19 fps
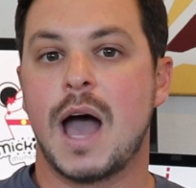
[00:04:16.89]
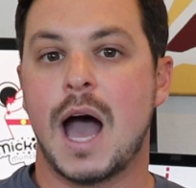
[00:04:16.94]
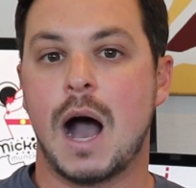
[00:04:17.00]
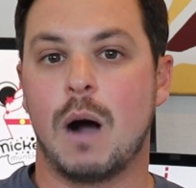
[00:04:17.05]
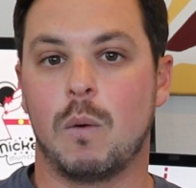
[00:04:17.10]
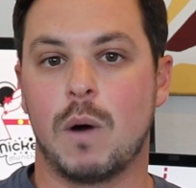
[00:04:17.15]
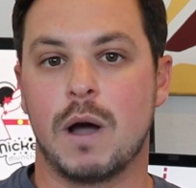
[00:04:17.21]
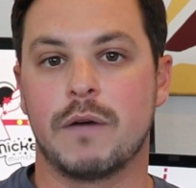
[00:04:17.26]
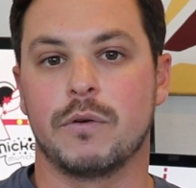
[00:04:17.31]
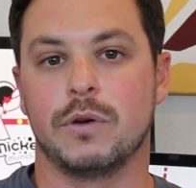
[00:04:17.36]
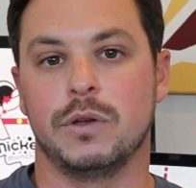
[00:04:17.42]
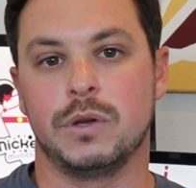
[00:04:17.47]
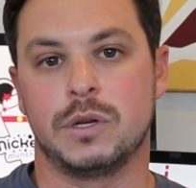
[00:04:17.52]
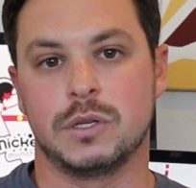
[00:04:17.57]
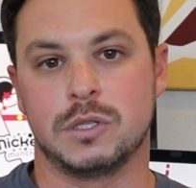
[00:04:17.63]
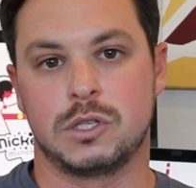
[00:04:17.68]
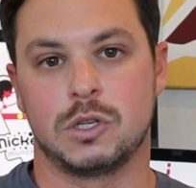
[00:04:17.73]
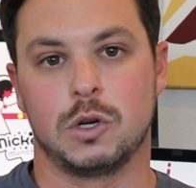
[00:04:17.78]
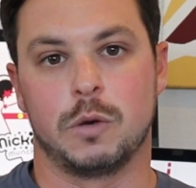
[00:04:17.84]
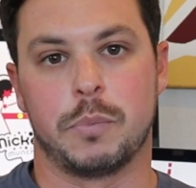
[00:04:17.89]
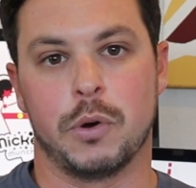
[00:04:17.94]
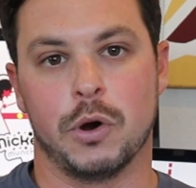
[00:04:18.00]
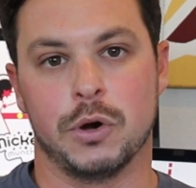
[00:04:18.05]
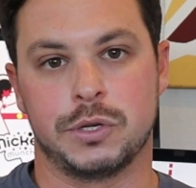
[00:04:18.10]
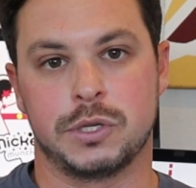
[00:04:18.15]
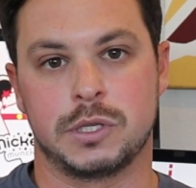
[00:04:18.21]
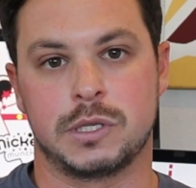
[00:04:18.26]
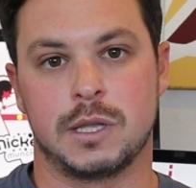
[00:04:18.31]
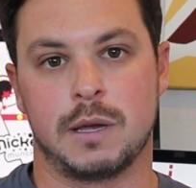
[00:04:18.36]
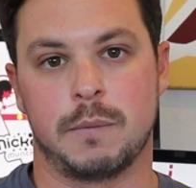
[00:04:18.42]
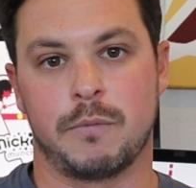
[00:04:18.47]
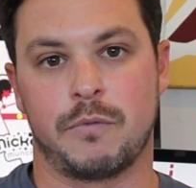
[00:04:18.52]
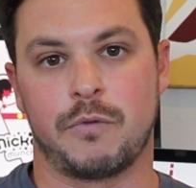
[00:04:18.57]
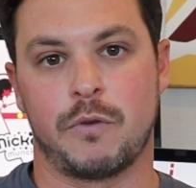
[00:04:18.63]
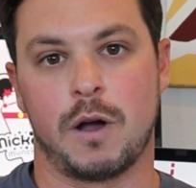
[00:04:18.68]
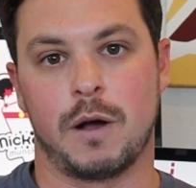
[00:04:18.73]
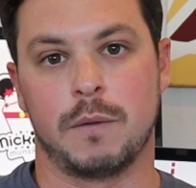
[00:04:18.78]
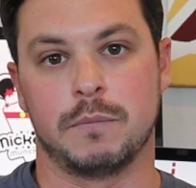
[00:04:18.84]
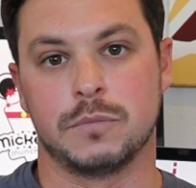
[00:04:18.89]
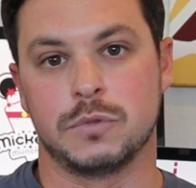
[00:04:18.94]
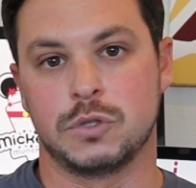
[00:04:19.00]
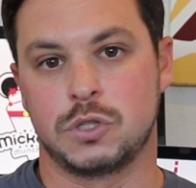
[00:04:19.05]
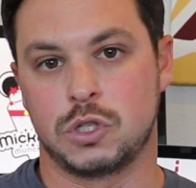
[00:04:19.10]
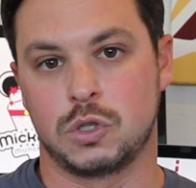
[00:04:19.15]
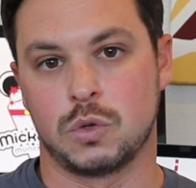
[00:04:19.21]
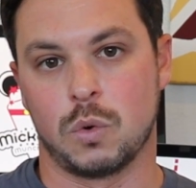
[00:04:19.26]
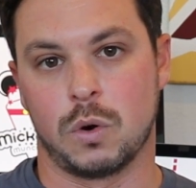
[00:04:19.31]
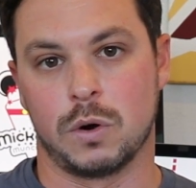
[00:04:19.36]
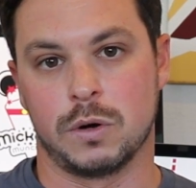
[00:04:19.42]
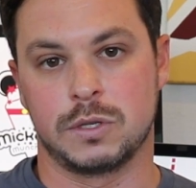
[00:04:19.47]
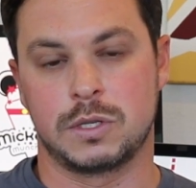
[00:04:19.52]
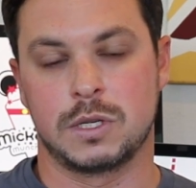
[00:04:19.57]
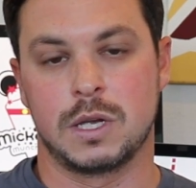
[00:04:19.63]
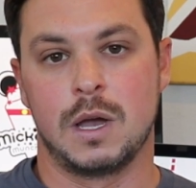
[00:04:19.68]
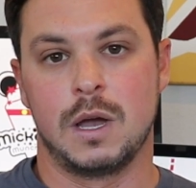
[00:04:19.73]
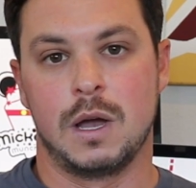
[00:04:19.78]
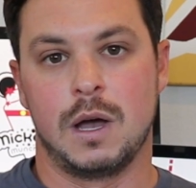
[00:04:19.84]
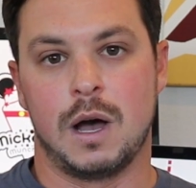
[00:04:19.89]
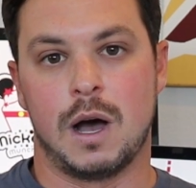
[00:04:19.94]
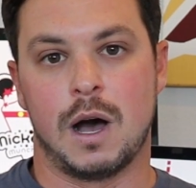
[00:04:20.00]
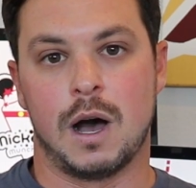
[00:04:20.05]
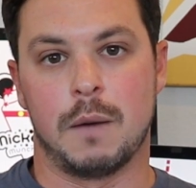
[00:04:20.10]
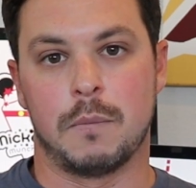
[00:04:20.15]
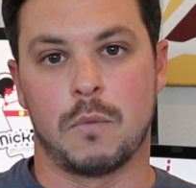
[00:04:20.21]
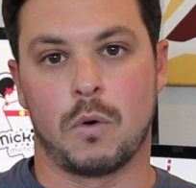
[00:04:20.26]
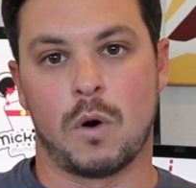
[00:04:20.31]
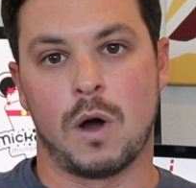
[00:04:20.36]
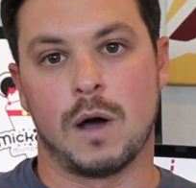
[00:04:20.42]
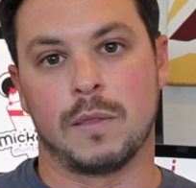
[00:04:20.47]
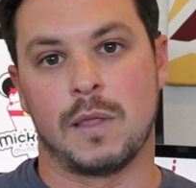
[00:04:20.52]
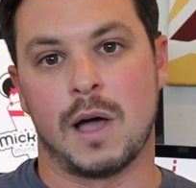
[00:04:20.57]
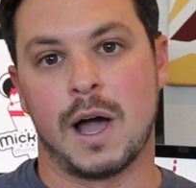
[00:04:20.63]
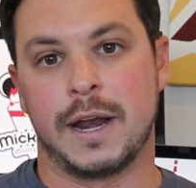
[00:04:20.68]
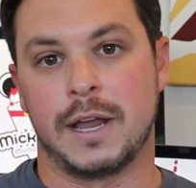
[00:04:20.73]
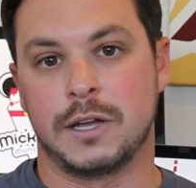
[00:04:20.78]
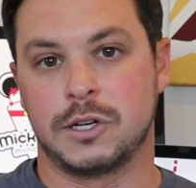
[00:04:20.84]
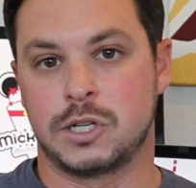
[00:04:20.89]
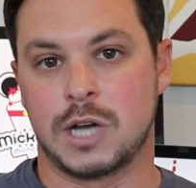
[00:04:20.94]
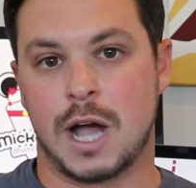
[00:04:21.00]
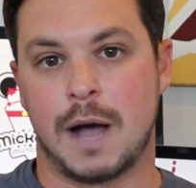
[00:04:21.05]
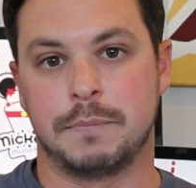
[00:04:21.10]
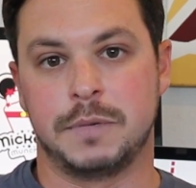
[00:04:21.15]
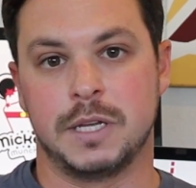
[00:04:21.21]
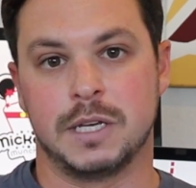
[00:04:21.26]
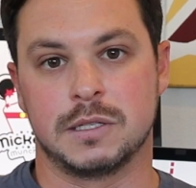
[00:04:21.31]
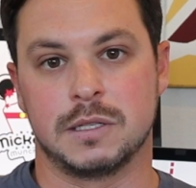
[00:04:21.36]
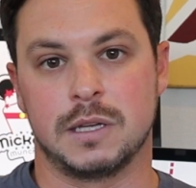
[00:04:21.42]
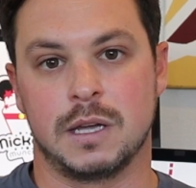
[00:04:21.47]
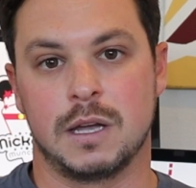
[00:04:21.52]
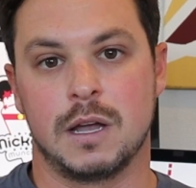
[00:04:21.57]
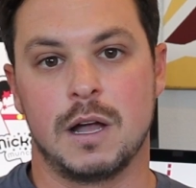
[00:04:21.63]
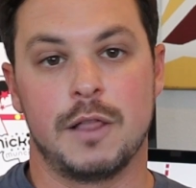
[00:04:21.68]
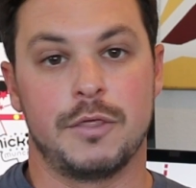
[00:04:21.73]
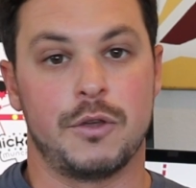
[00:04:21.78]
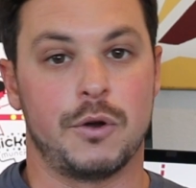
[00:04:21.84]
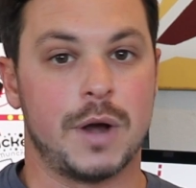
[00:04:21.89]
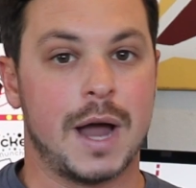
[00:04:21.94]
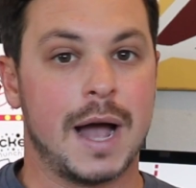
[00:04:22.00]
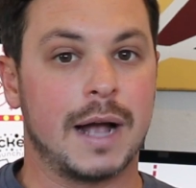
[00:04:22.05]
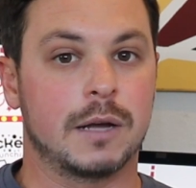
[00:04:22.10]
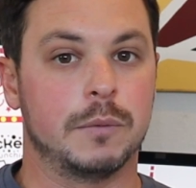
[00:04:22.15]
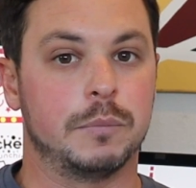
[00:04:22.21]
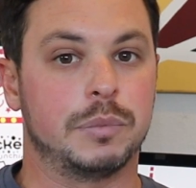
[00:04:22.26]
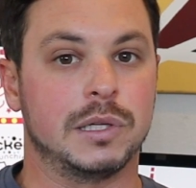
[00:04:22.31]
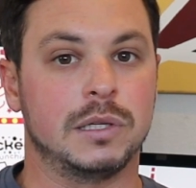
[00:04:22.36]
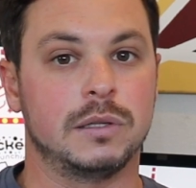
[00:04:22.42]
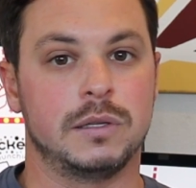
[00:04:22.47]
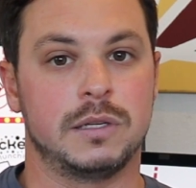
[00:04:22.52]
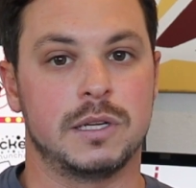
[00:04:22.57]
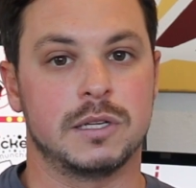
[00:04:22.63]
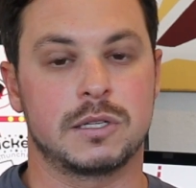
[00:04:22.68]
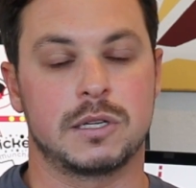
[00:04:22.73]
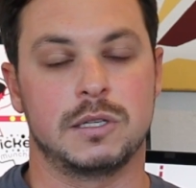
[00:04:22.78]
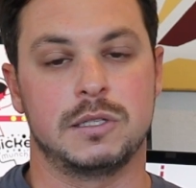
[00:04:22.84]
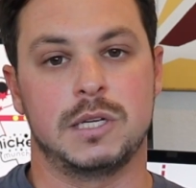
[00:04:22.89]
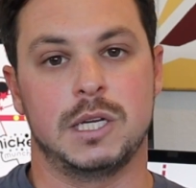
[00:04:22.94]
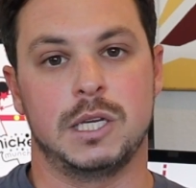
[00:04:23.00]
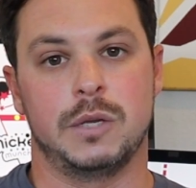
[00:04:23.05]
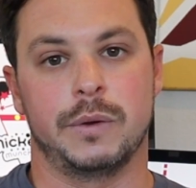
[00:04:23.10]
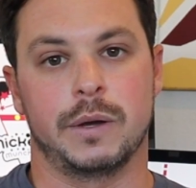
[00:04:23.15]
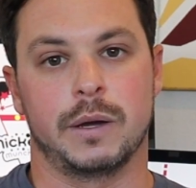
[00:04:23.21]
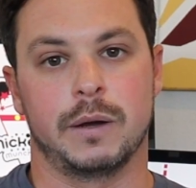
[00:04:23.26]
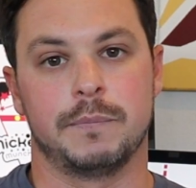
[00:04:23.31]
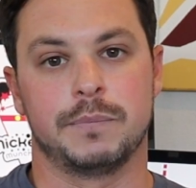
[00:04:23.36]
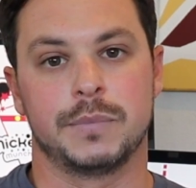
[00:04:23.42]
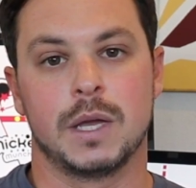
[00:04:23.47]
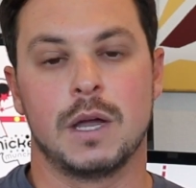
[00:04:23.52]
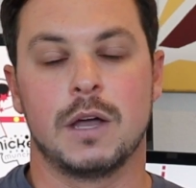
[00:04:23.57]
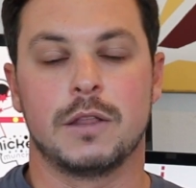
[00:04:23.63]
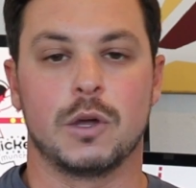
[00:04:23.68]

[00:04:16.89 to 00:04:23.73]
However, you can still purchase them from stores or online at Shop Disney. They're not completely discontinuing them.